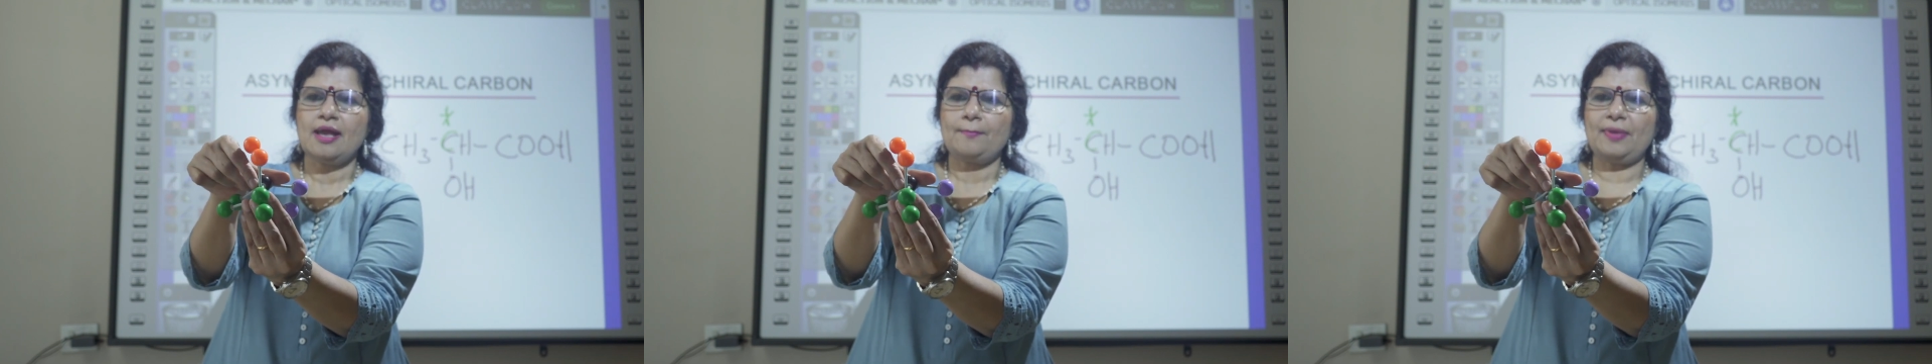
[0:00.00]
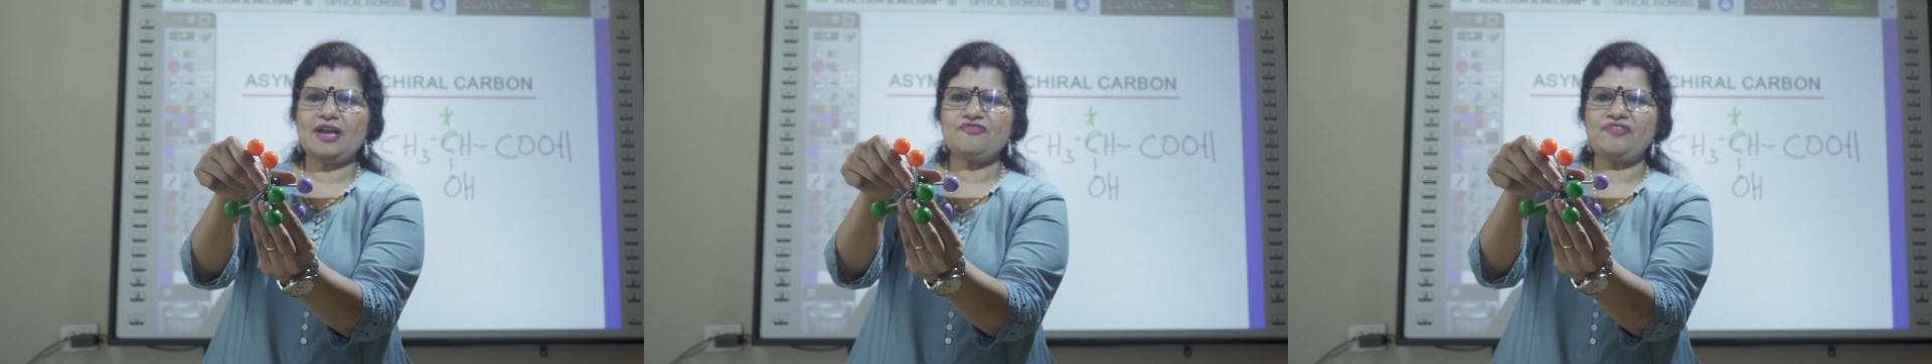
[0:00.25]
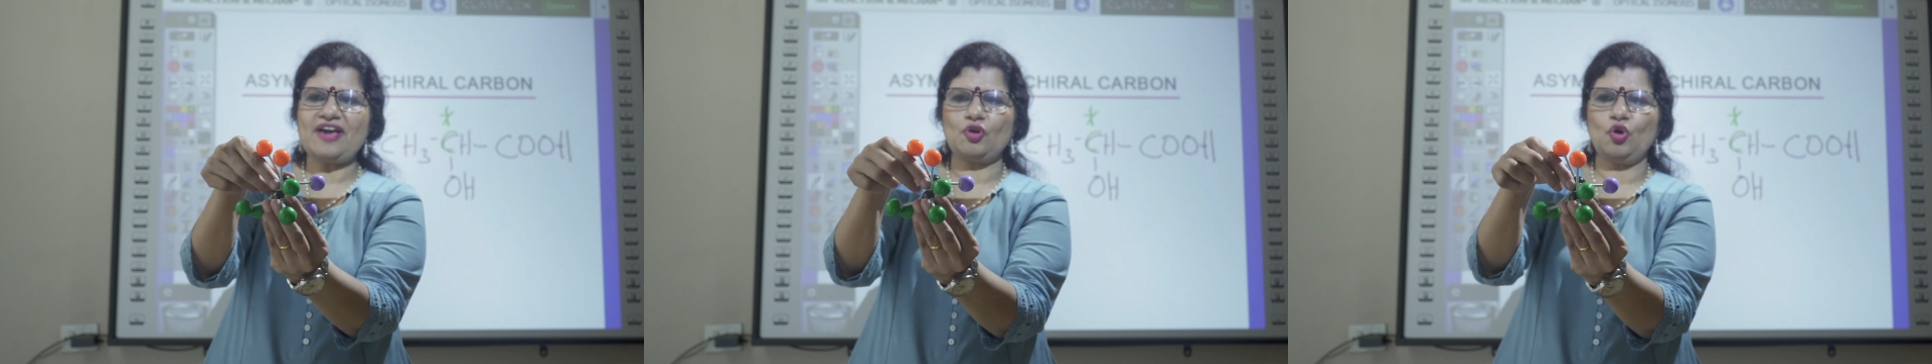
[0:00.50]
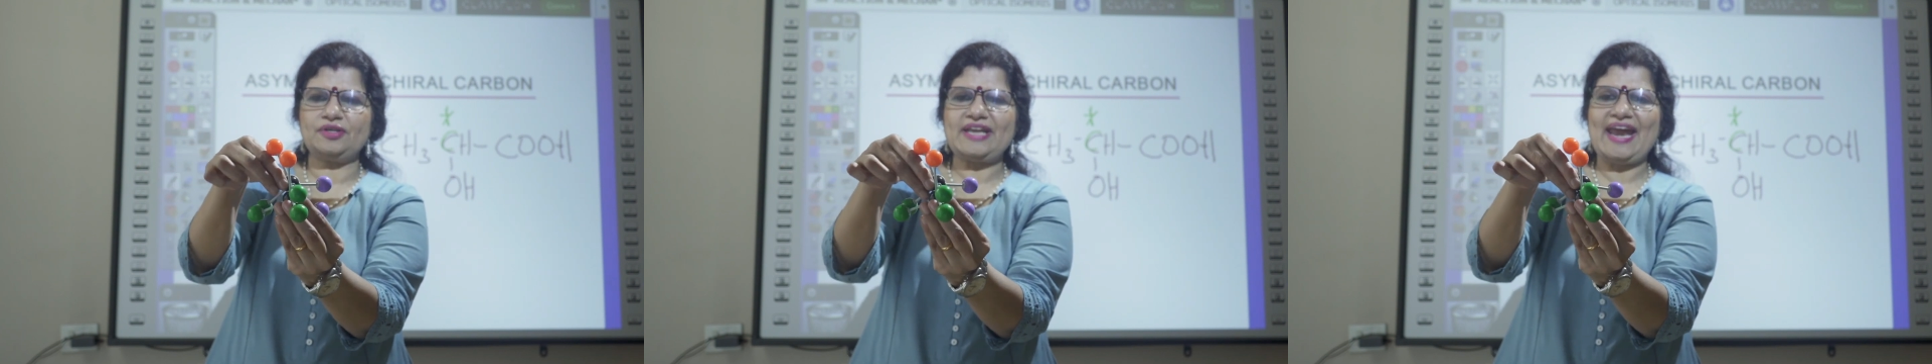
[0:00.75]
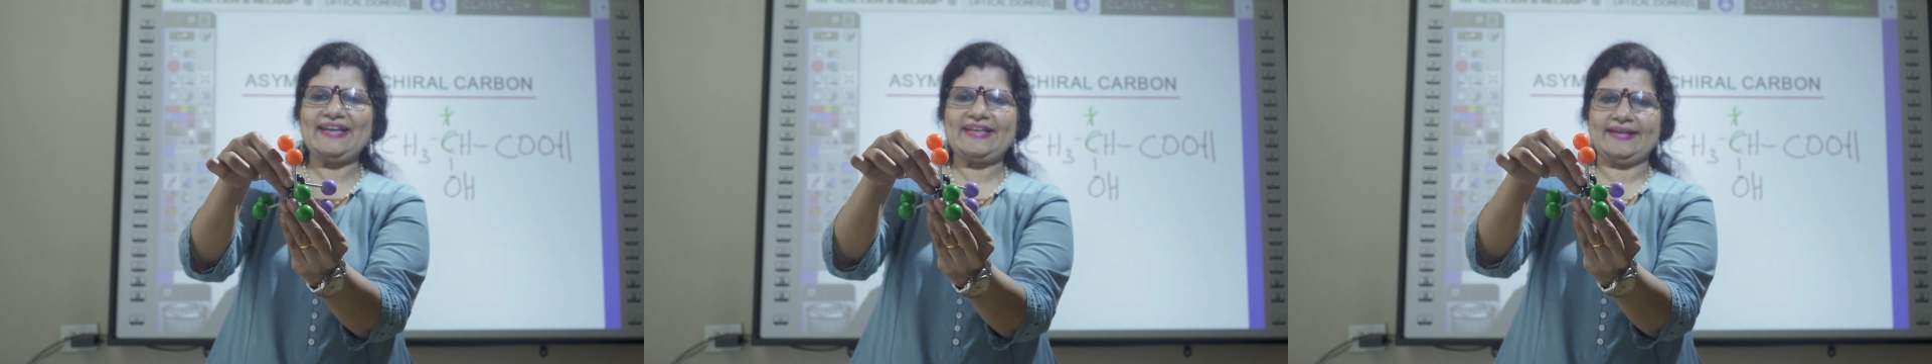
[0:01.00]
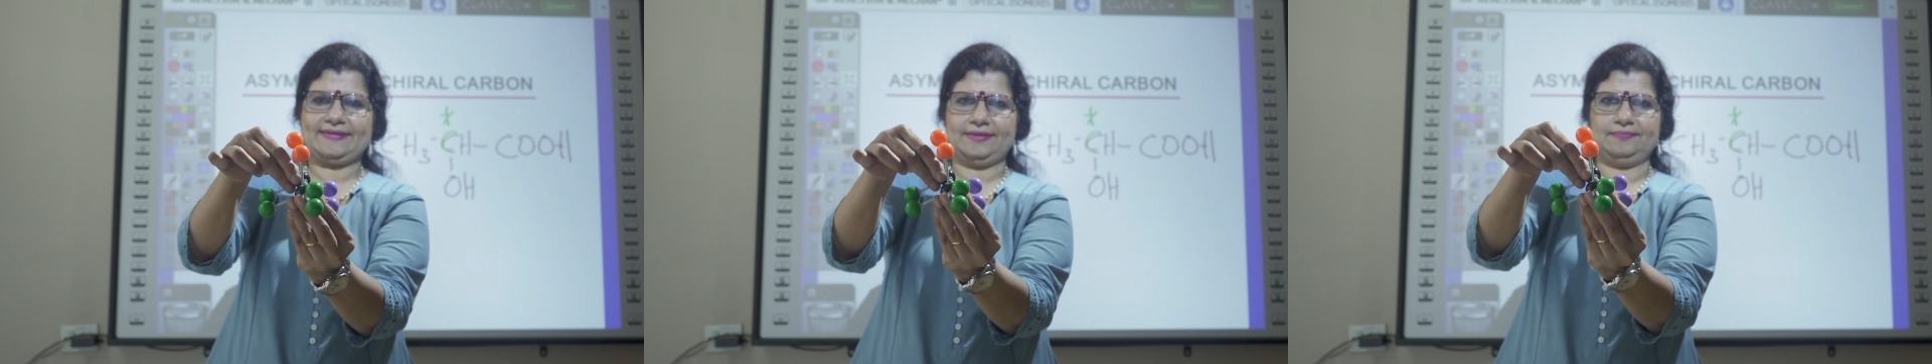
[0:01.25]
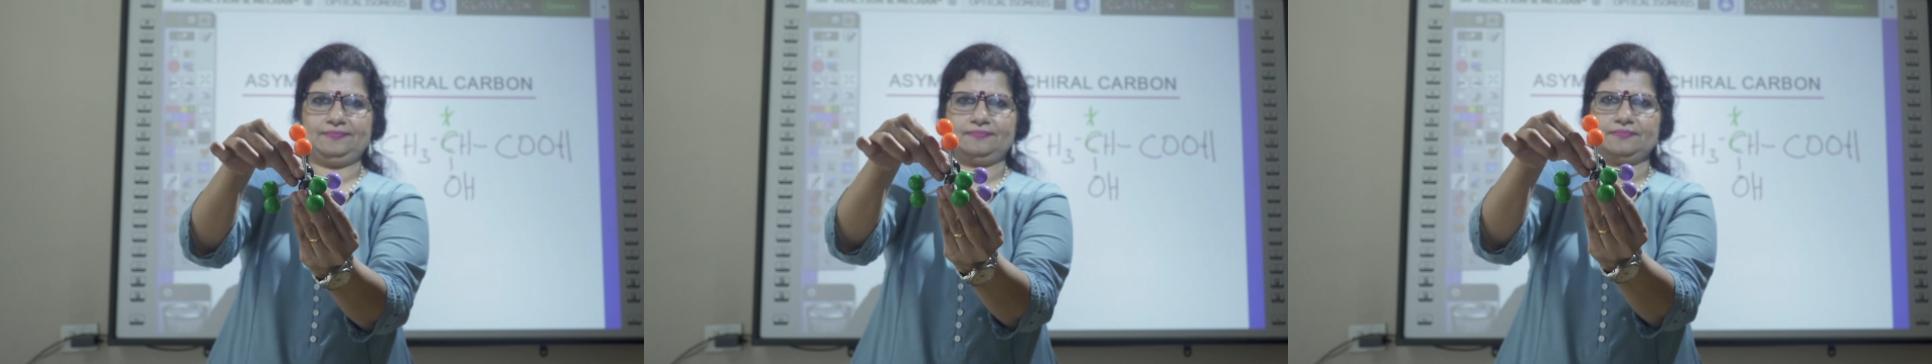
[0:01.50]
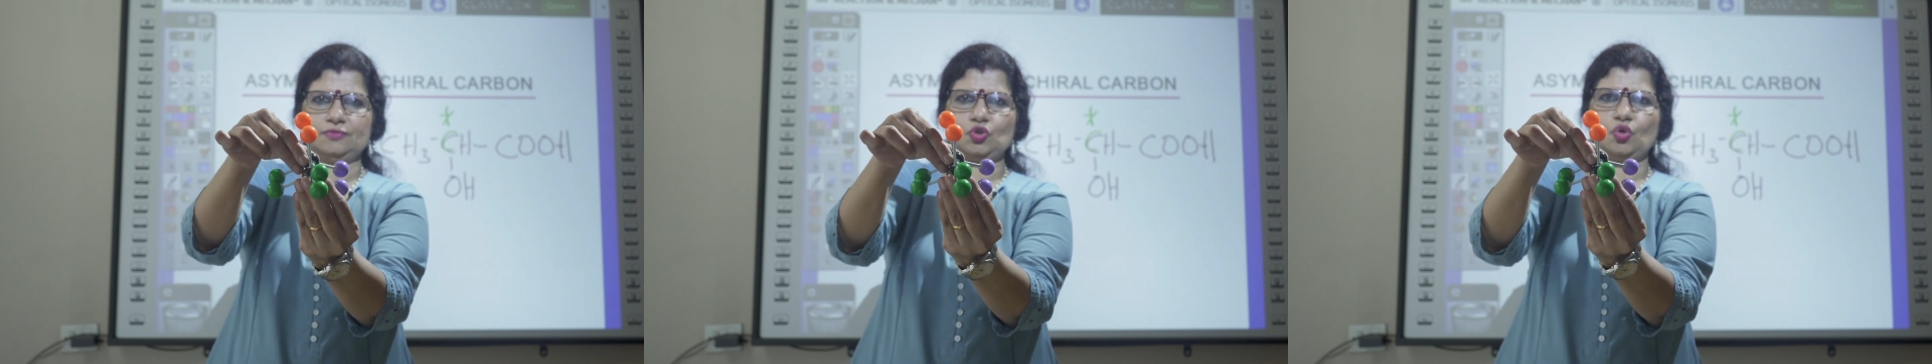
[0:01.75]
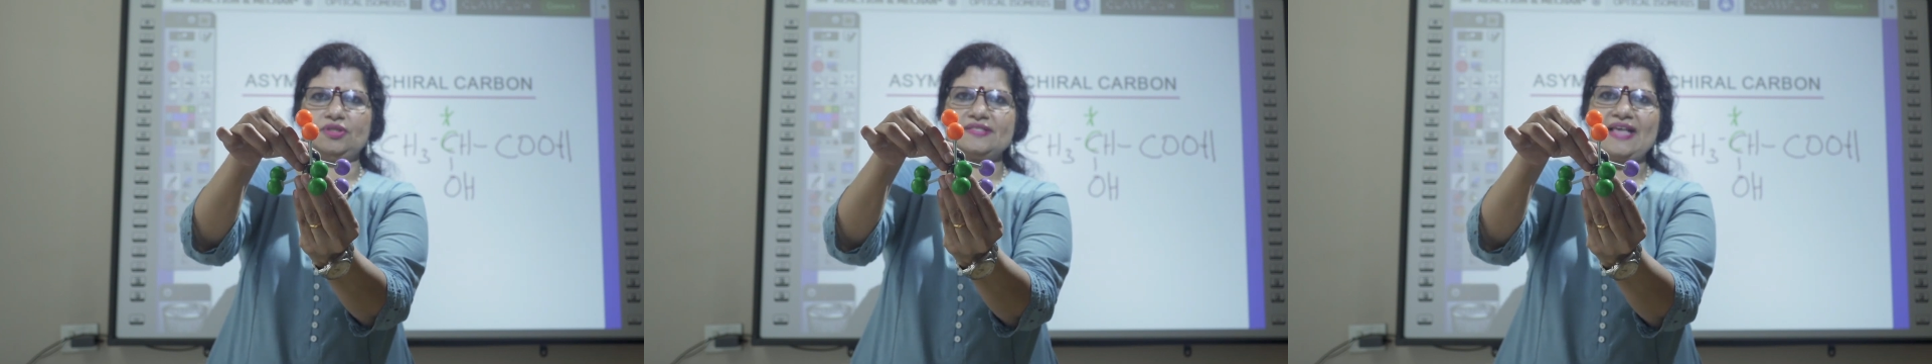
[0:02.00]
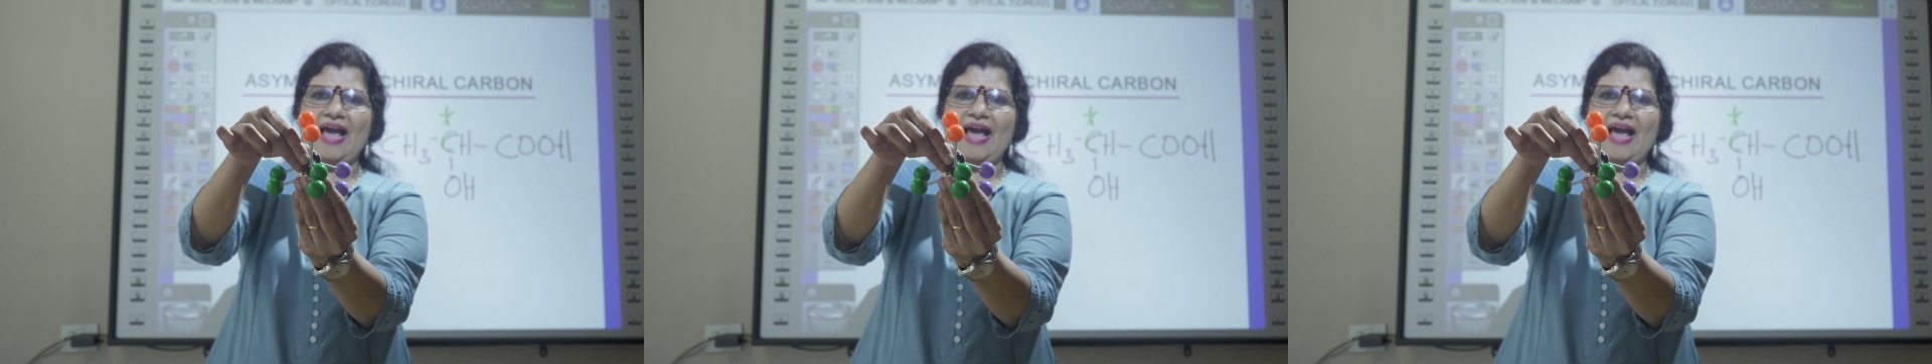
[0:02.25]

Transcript: But if I rotate it through this